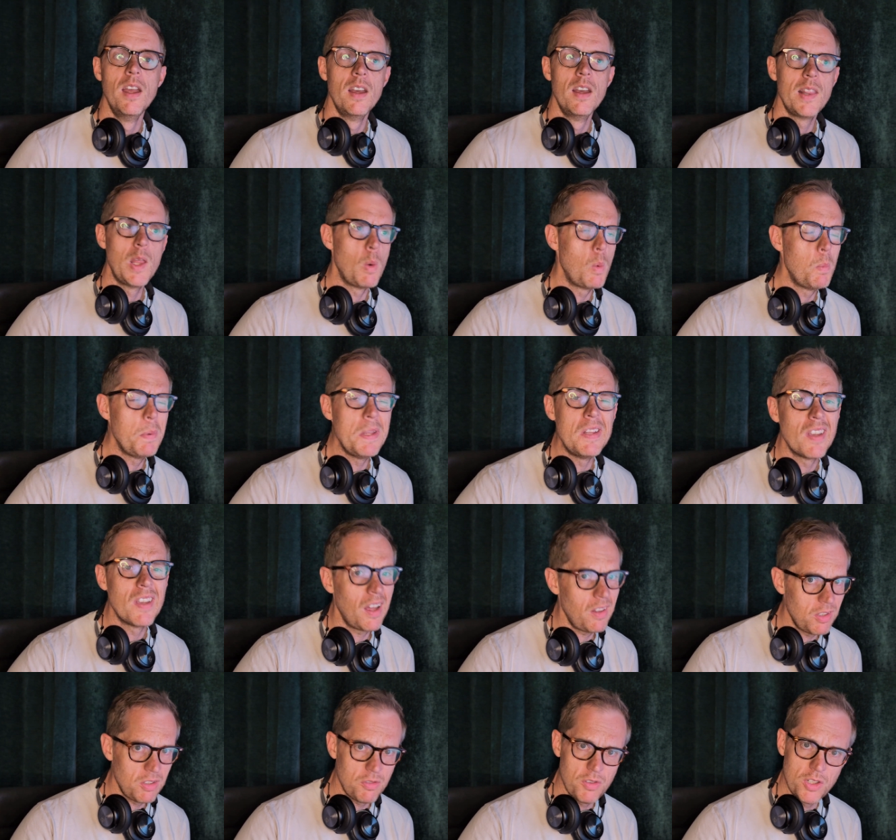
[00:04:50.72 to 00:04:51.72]
There will be
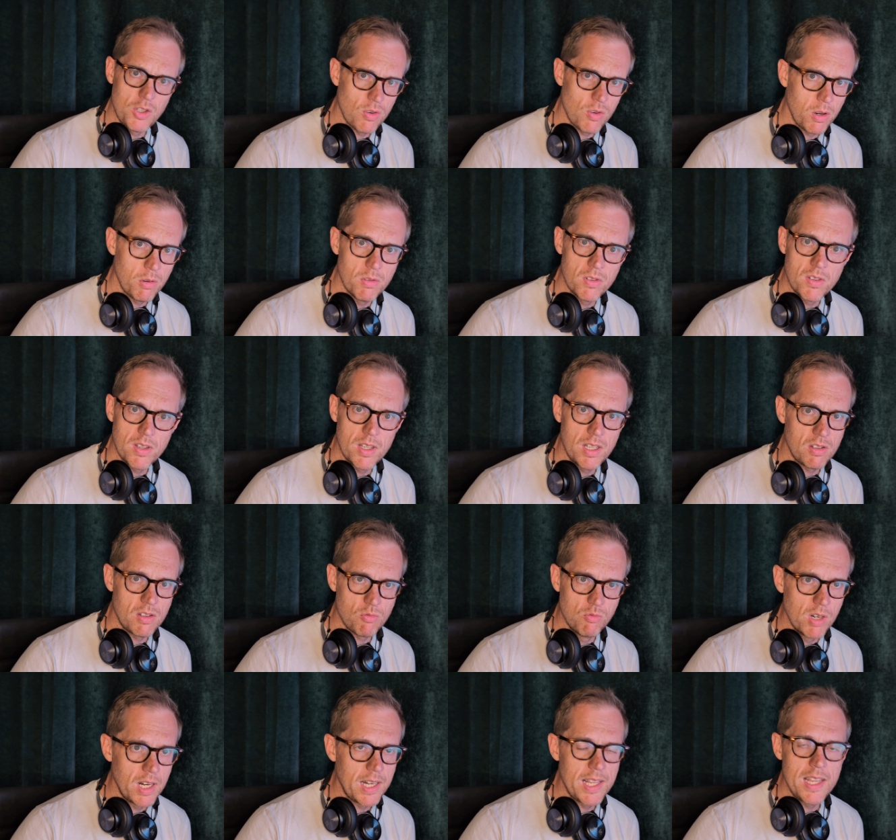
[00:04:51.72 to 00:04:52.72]
tons for drones. It's
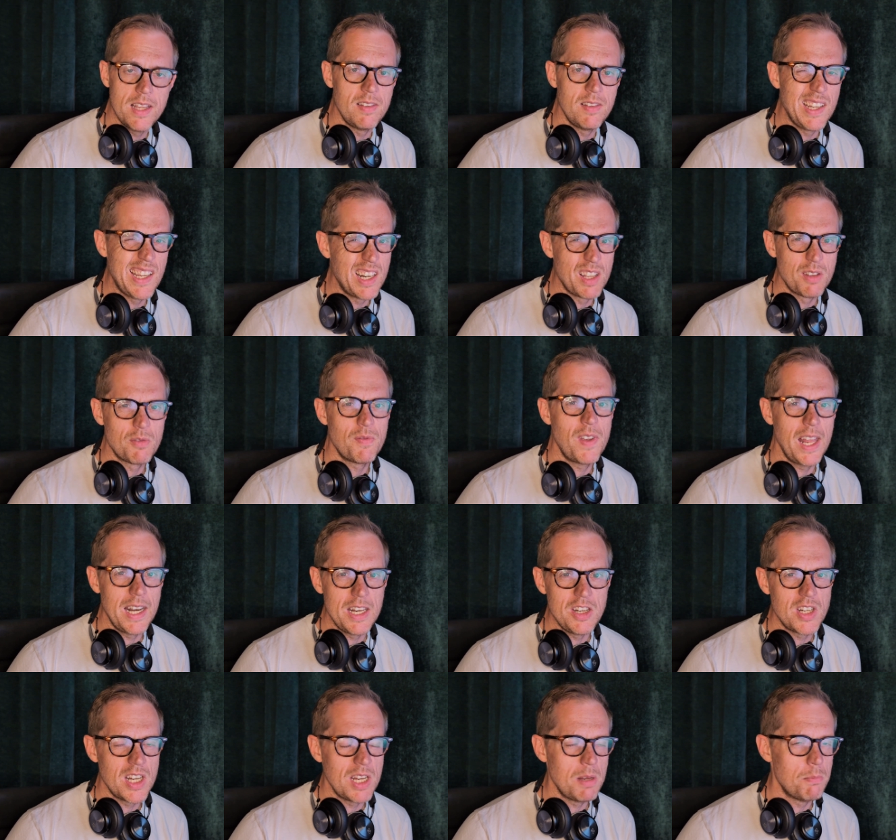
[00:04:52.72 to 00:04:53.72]
really easy and it's
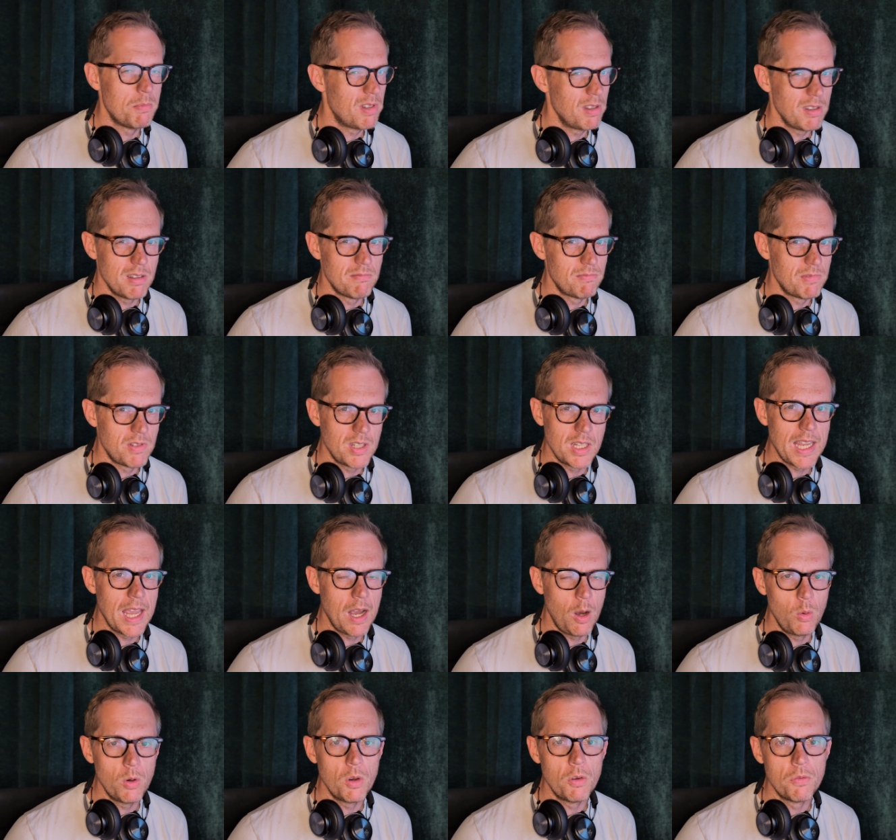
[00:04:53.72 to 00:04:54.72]
fairly cheap to, to get
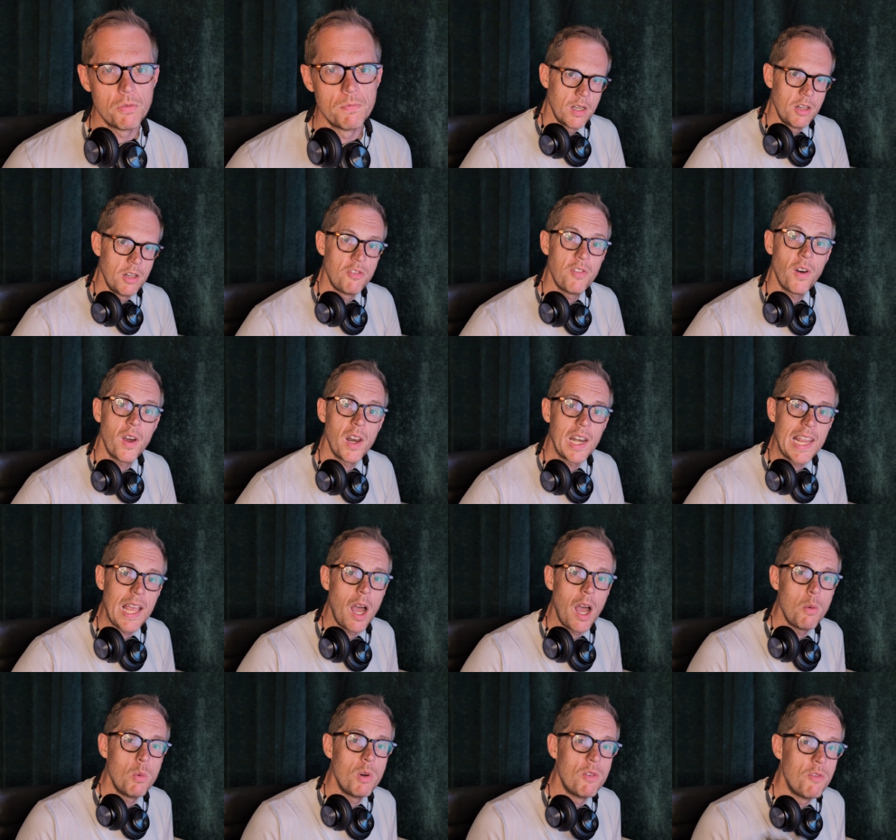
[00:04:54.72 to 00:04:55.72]
hold of. And finally,
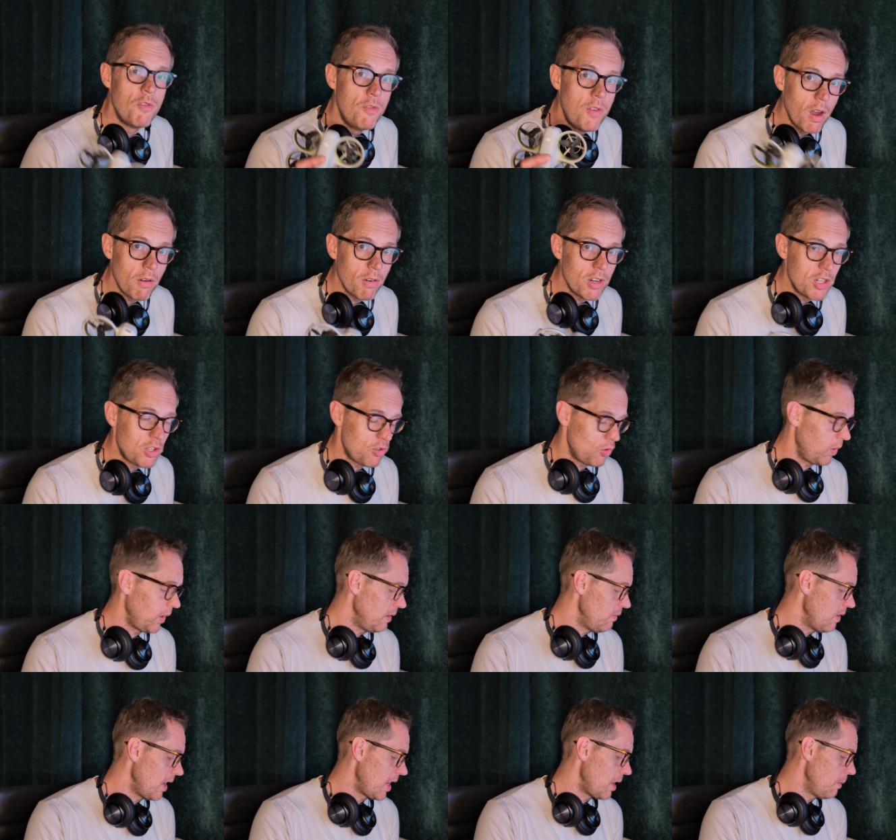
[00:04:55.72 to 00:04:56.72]
I would very
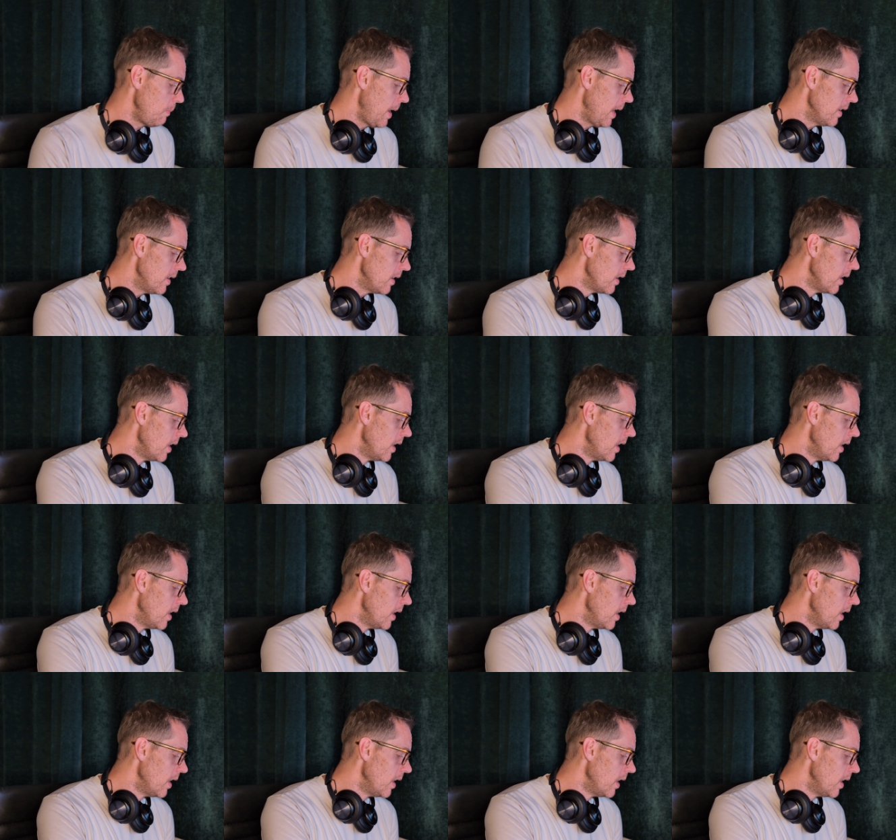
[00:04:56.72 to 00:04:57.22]
strongly recommend